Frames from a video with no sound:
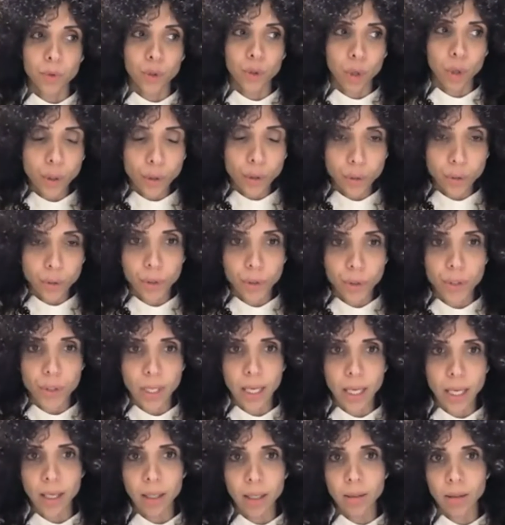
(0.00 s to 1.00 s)
doctors
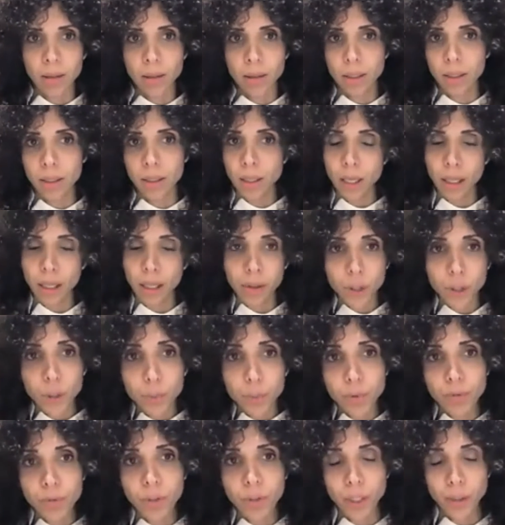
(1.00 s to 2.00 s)
and the
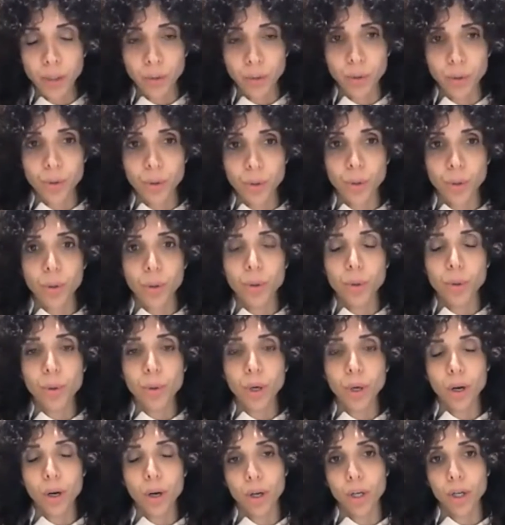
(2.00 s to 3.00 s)
healthcare providers
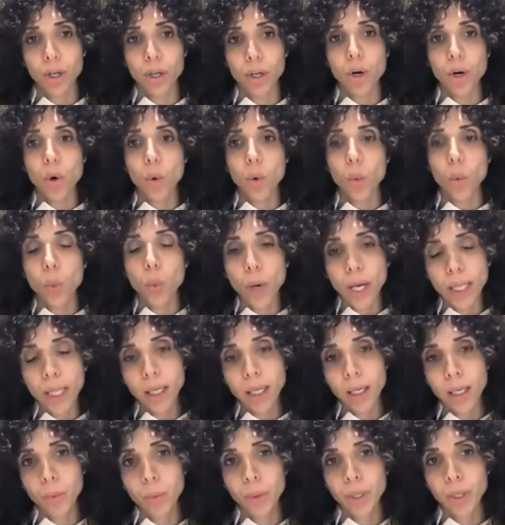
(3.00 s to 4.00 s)
who are
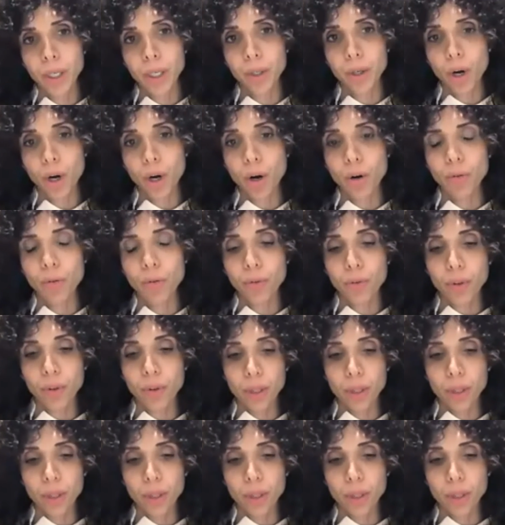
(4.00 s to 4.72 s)
well aware of